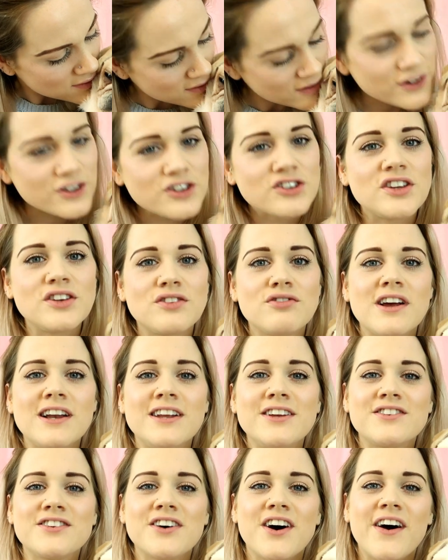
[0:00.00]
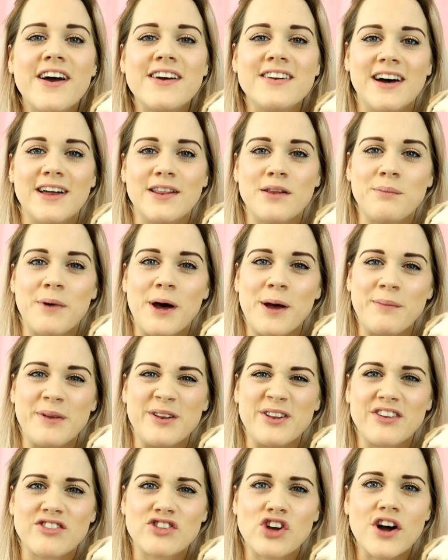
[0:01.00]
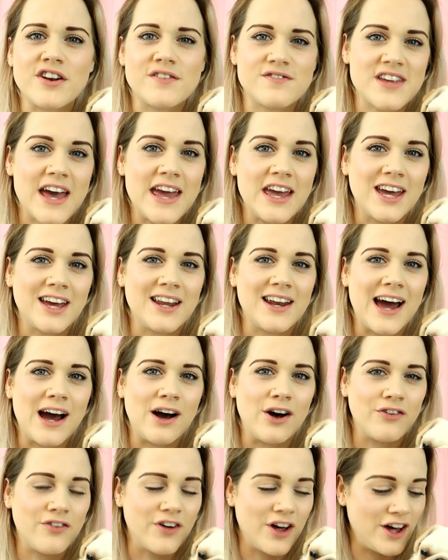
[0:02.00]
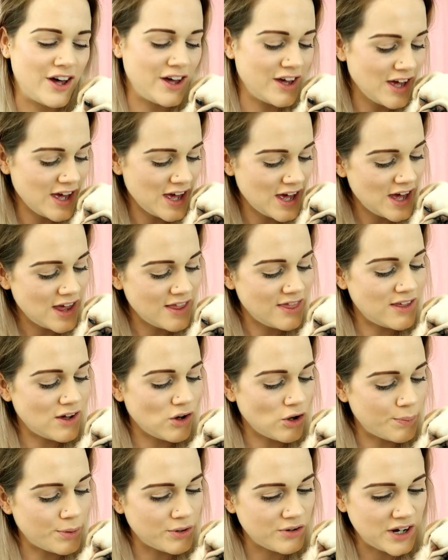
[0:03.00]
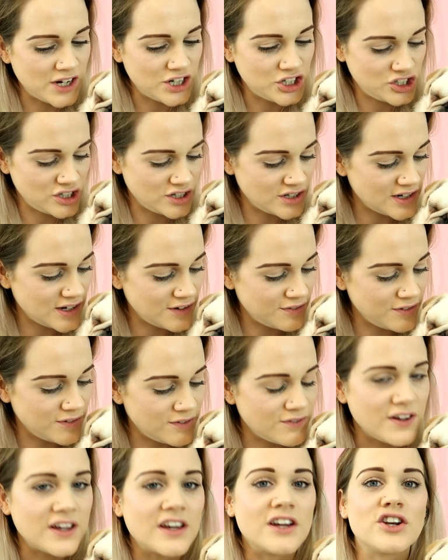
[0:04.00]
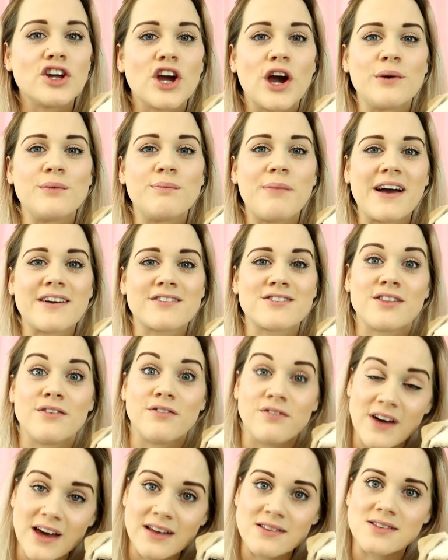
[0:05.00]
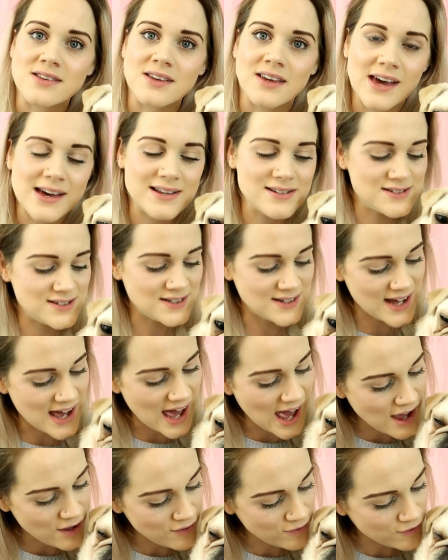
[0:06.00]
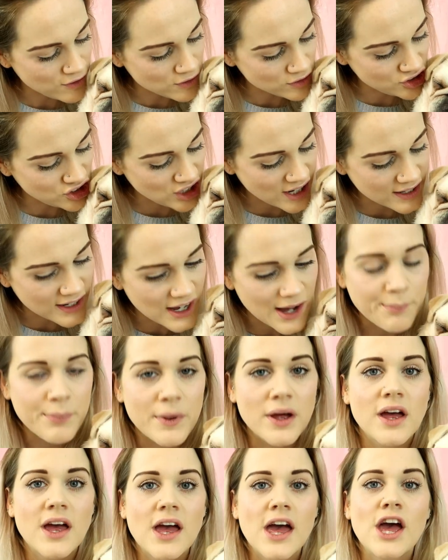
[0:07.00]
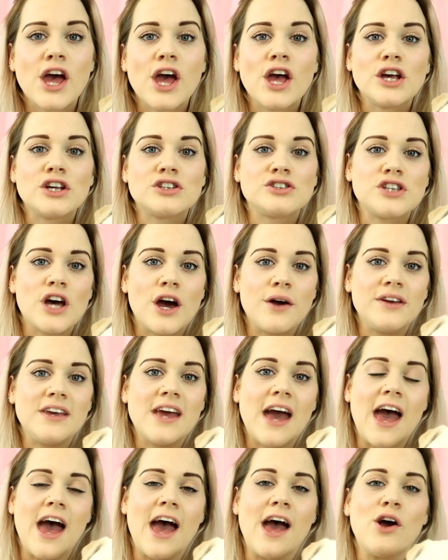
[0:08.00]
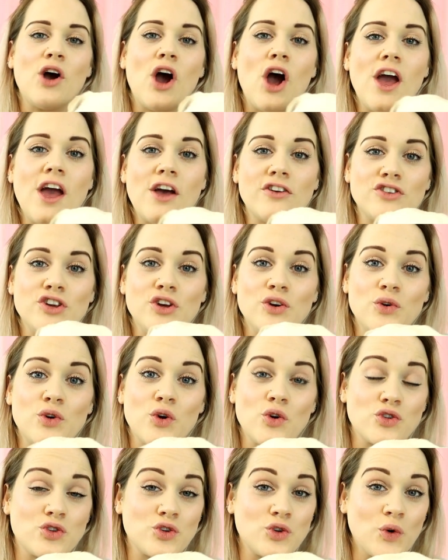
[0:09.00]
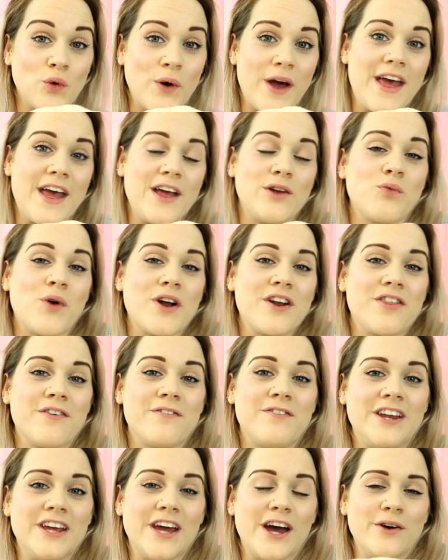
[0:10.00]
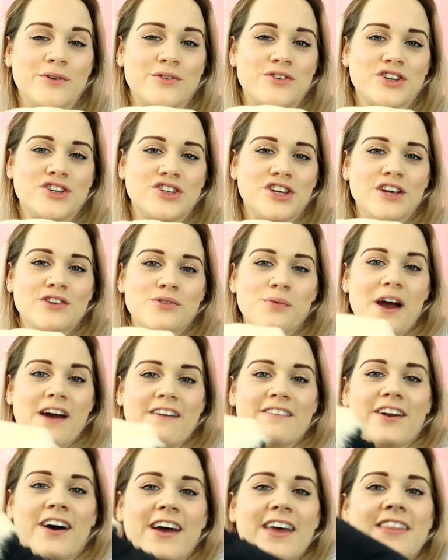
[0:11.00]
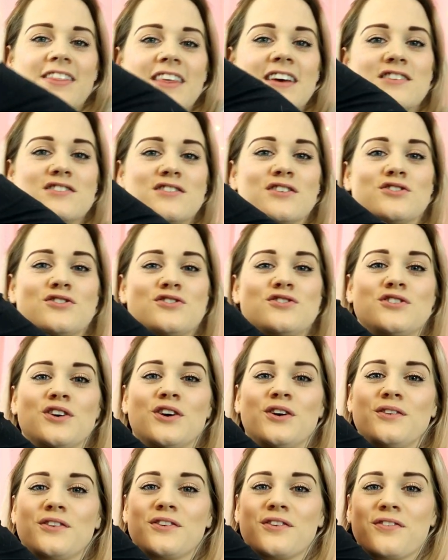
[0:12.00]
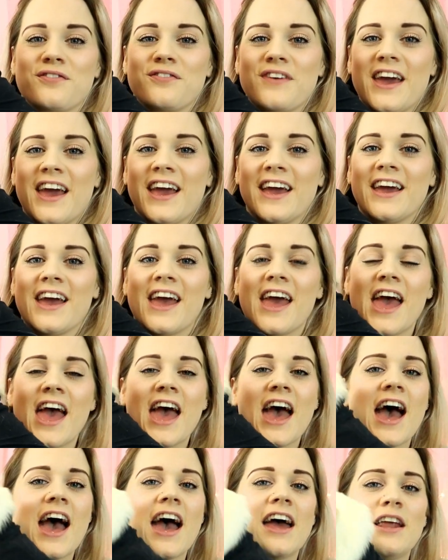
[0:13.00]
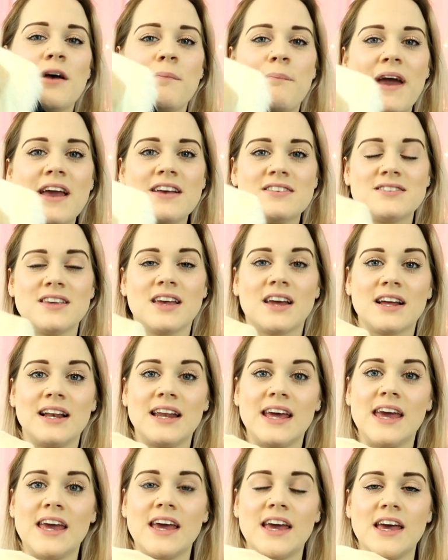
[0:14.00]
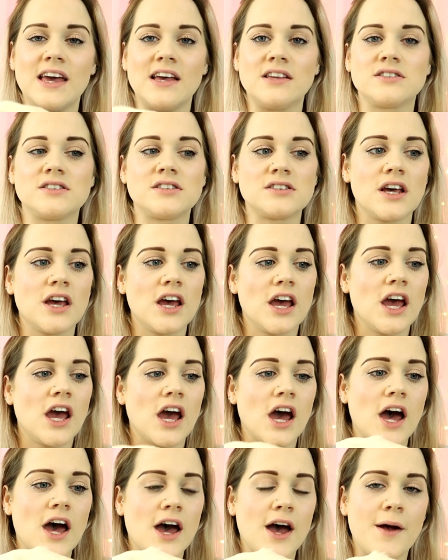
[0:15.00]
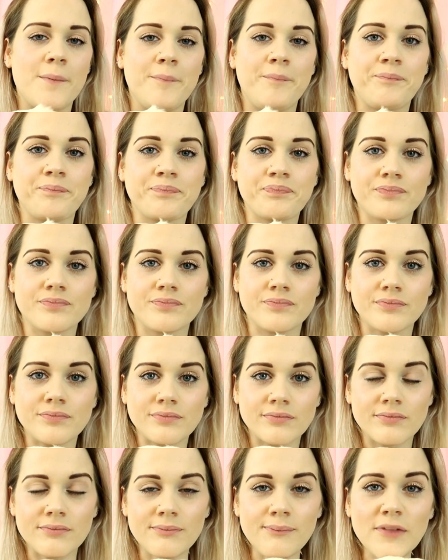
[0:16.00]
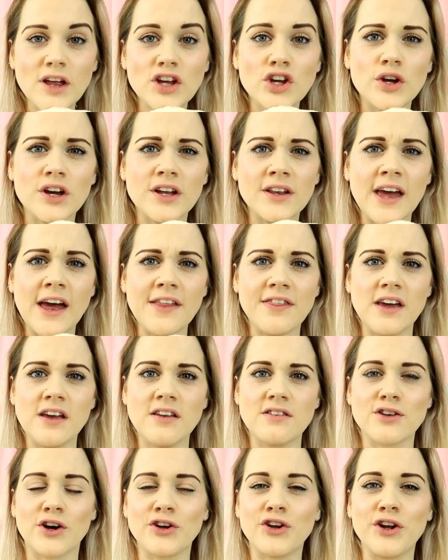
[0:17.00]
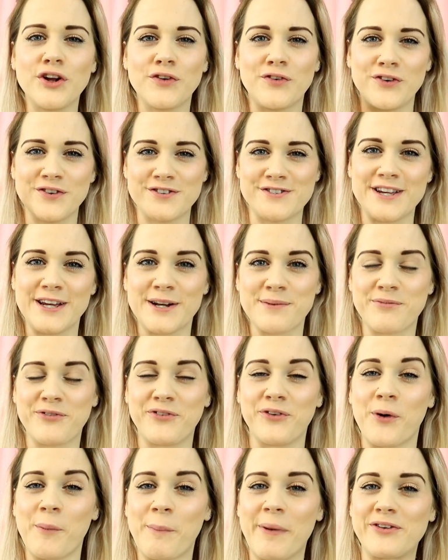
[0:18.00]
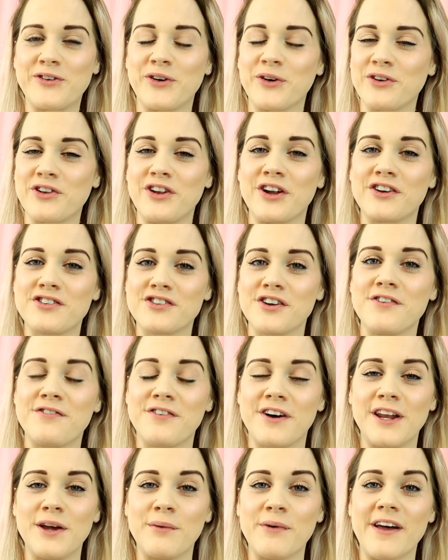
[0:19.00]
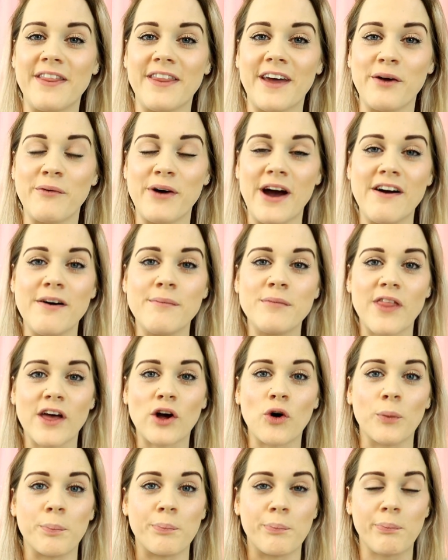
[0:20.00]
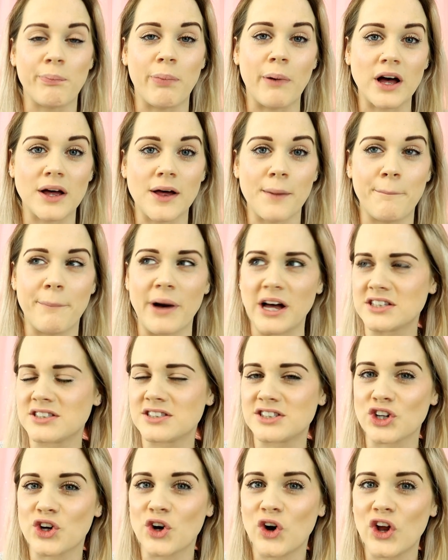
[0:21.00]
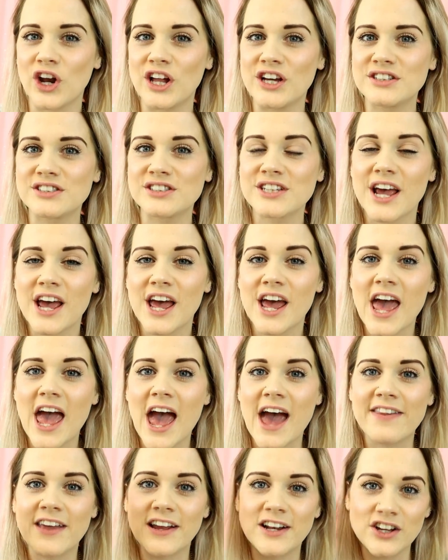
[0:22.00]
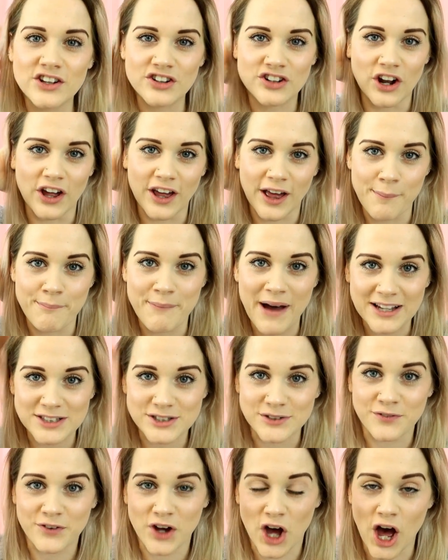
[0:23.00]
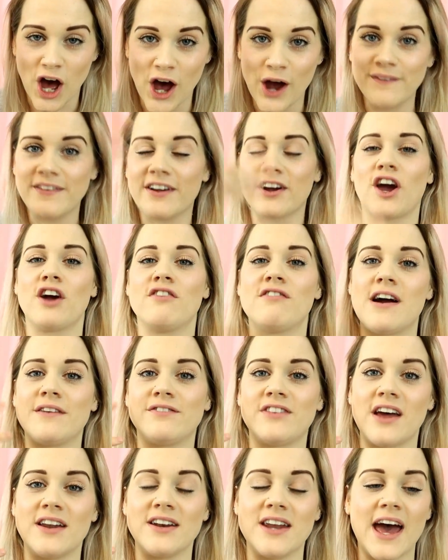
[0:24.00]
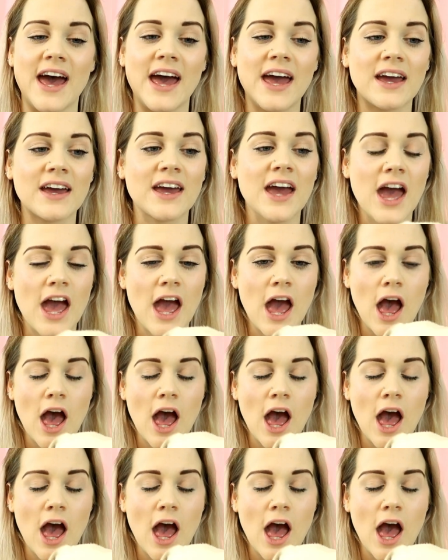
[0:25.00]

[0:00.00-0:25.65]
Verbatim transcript: Oh, she's really tired at the moment, just kind of taken out of her the operation and everything, and going back to the vets again today for your checkup. So yeah, as you saw in one of the videos, she's wearing like this suit thing, and it basically is you can get these, I don't know if you've seen them before, but dogs look so funny when they wear them. They're called buster collars, and they look like a massive cone that go around their neck.